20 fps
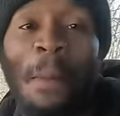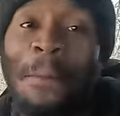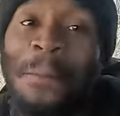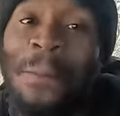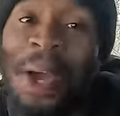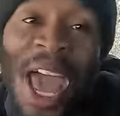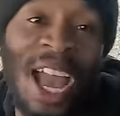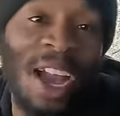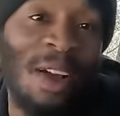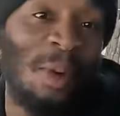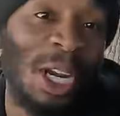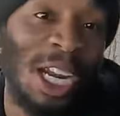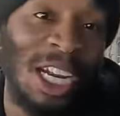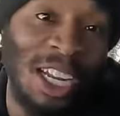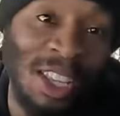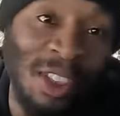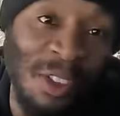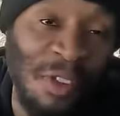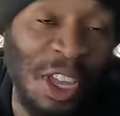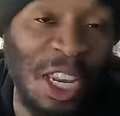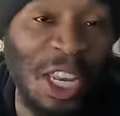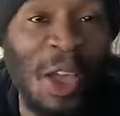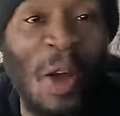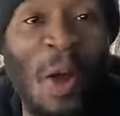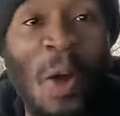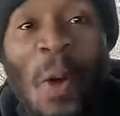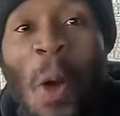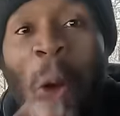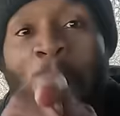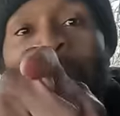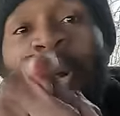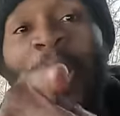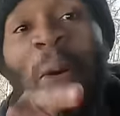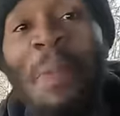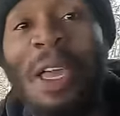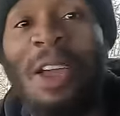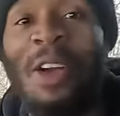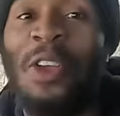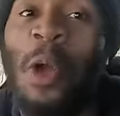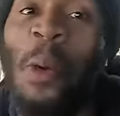I'm back with another video.
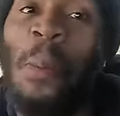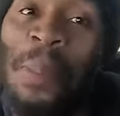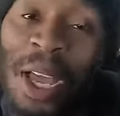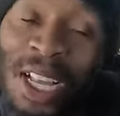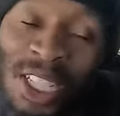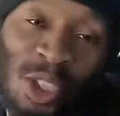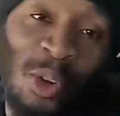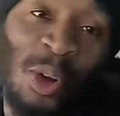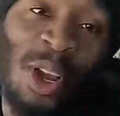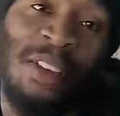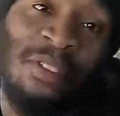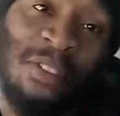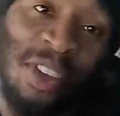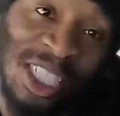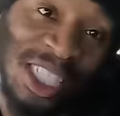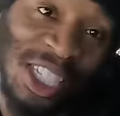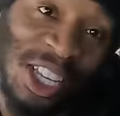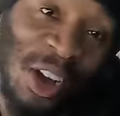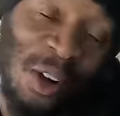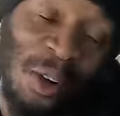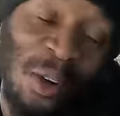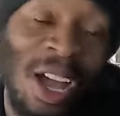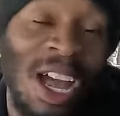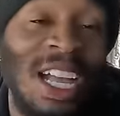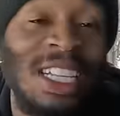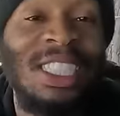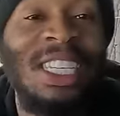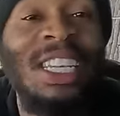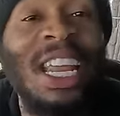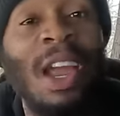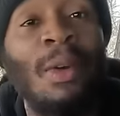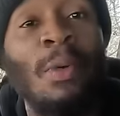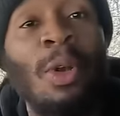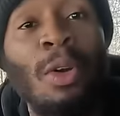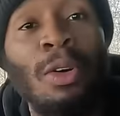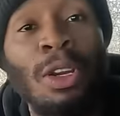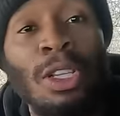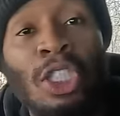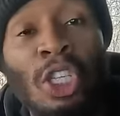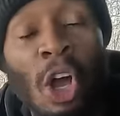Put me on your big screen Vizio. Today
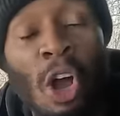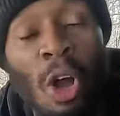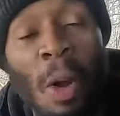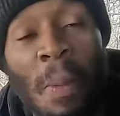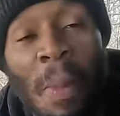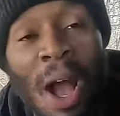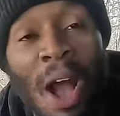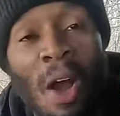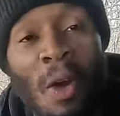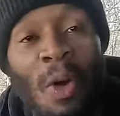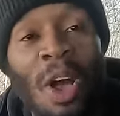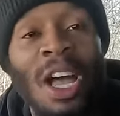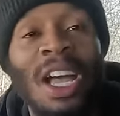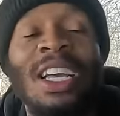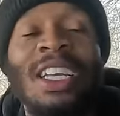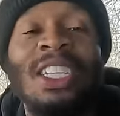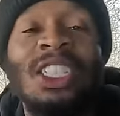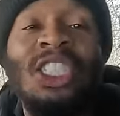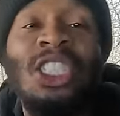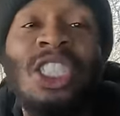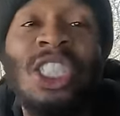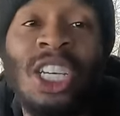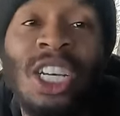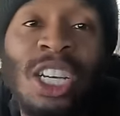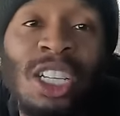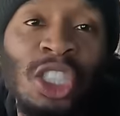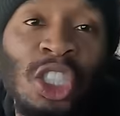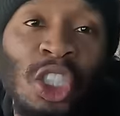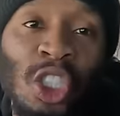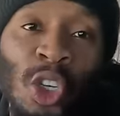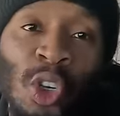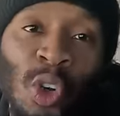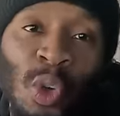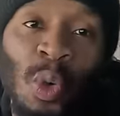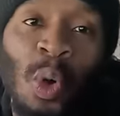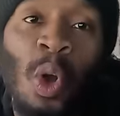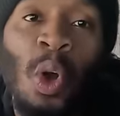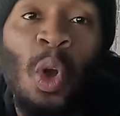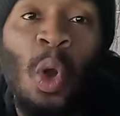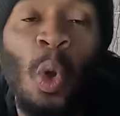we're going to talk about should
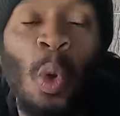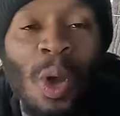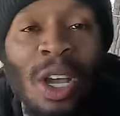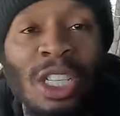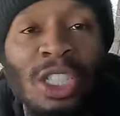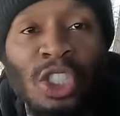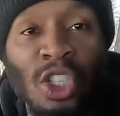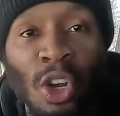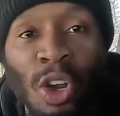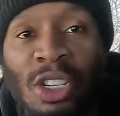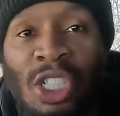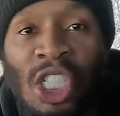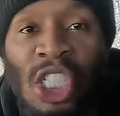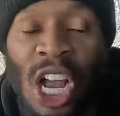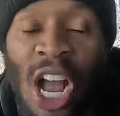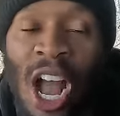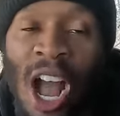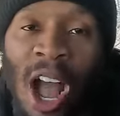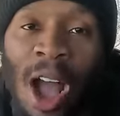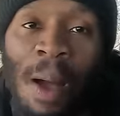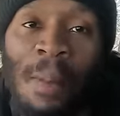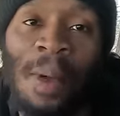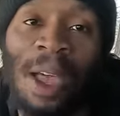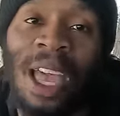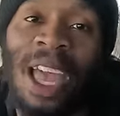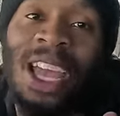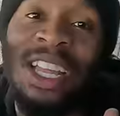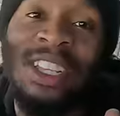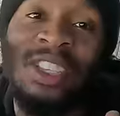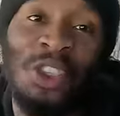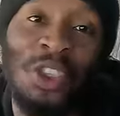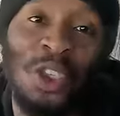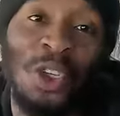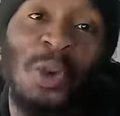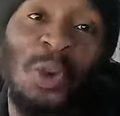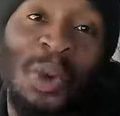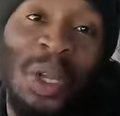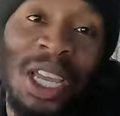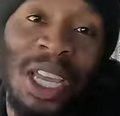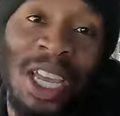you quit your job and
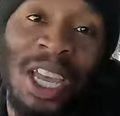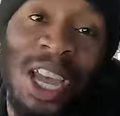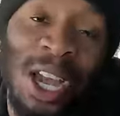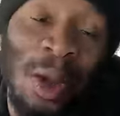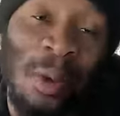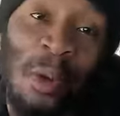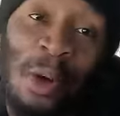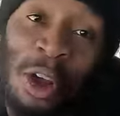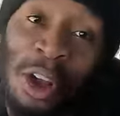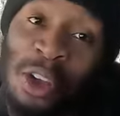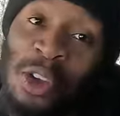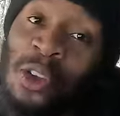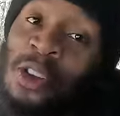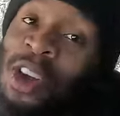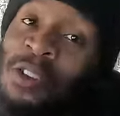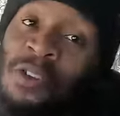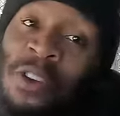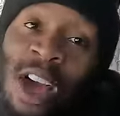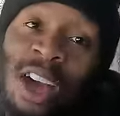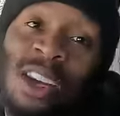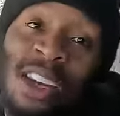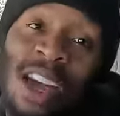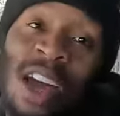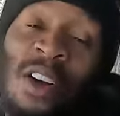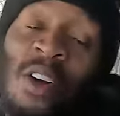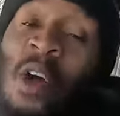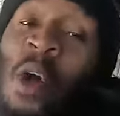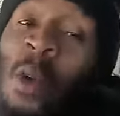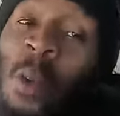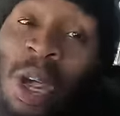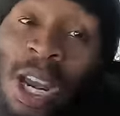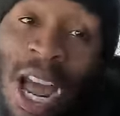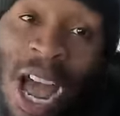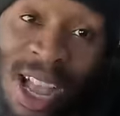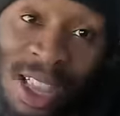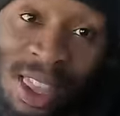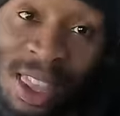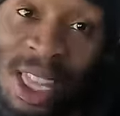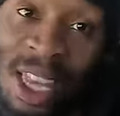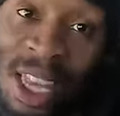do gig work? You're going to find out what
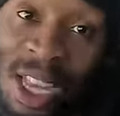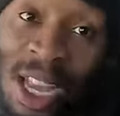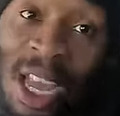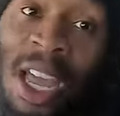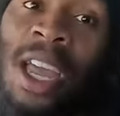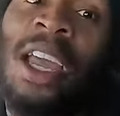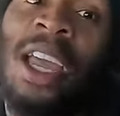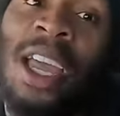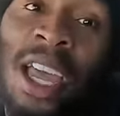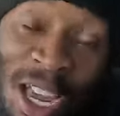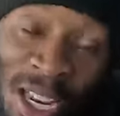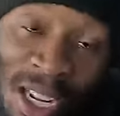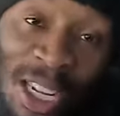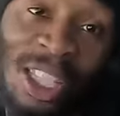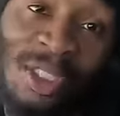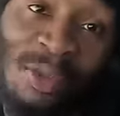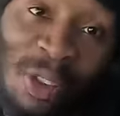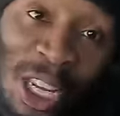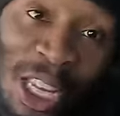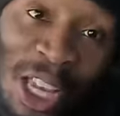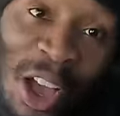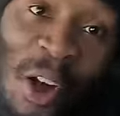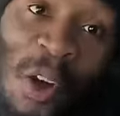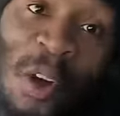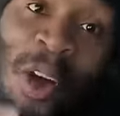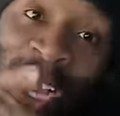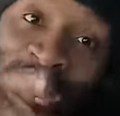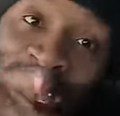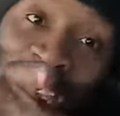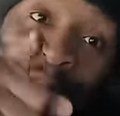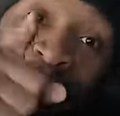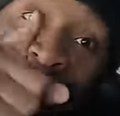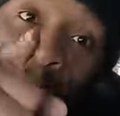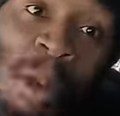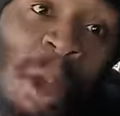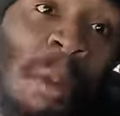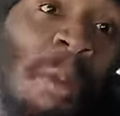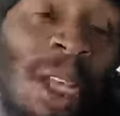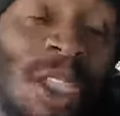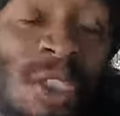I think in this video. Again,
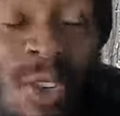put me on